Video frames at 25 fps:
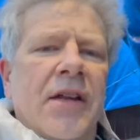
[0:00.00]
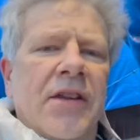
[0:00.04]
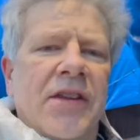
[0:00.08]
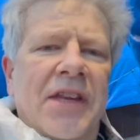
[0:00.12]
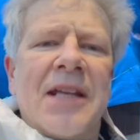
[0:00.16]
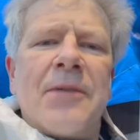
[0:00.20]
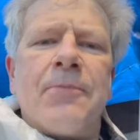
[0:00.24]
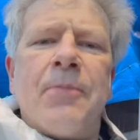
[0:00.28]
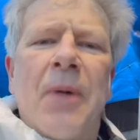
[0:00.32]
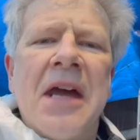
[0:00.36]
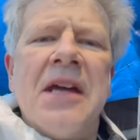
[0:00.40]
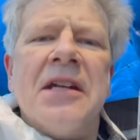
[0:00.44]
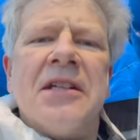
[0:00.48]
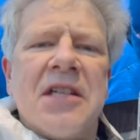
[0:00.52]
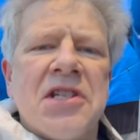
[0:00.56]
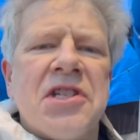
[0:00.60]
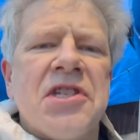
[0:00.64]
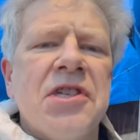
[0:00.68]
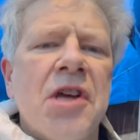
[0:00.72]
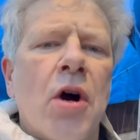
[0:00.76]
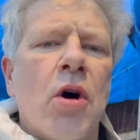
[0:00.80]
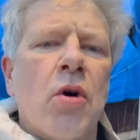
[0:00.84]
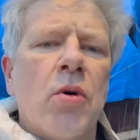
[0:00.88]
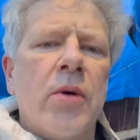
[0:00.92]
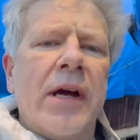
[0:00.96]
that paint is
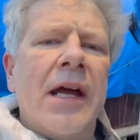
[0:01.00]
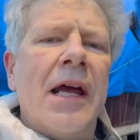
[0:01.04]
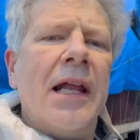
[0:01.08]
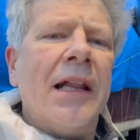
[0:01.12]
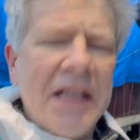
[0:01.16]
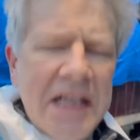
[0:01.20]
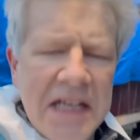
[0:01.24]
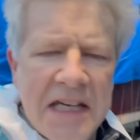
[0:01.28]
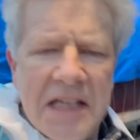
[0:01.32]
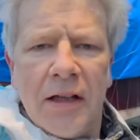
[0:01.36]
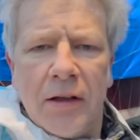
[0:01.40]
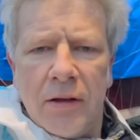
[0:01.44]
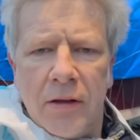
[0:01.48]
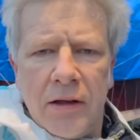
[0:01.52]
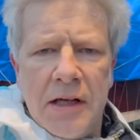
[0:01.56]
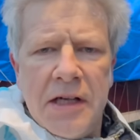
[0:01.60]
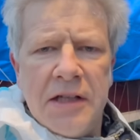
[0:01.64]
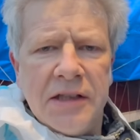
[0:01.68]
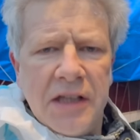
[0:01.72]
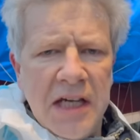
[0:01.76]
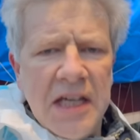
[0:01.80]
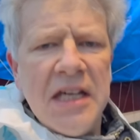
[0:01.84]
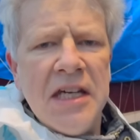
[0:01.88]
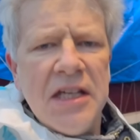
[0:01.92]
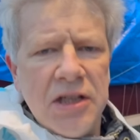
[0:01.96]
now illegal in
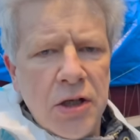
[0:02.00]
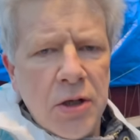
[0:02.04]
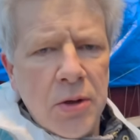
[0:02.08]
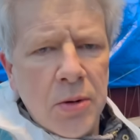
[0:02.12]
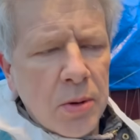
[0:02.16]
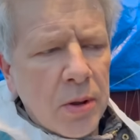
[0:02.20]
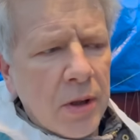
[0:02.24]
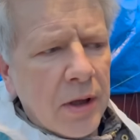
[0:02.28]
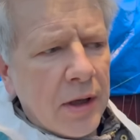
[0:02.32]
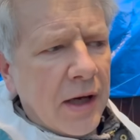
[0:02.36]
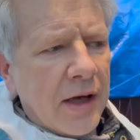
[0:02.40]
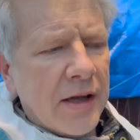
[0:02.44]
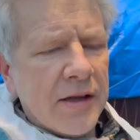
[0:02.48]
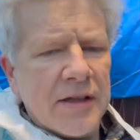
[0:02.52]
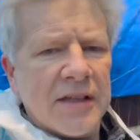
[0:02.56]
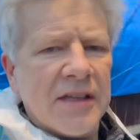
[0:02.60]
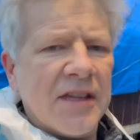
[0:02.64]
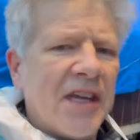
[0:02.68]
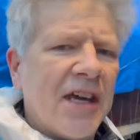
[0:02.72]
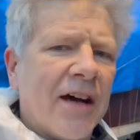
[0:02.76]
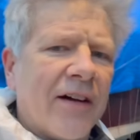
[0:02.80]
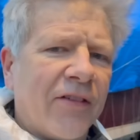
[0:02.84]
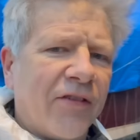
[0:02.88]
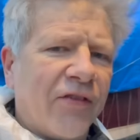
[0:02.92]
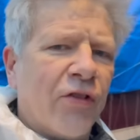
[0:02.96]
the EU and
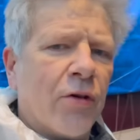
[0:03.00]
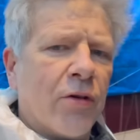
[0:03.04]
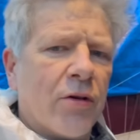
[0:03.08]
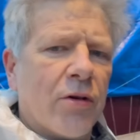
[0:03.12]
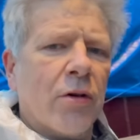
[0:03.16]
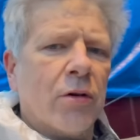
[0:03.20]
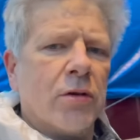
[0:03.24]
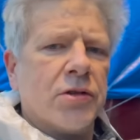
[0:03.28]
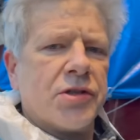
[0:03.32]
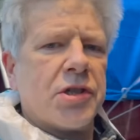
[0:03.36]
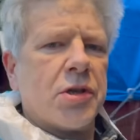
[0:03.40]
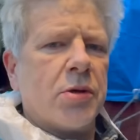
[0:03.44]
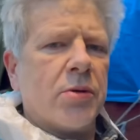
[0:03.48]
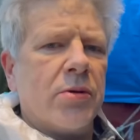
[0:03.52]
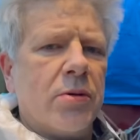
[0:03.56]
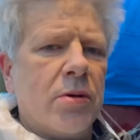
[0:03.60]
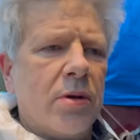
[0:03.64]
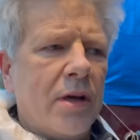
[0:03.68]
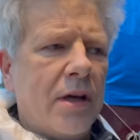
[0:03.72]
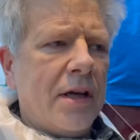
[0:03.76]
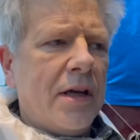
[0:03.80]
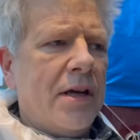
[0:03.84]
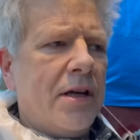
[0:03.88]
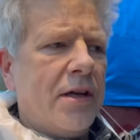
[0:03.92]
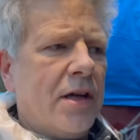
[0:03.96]
therefore also
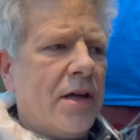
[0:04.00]
in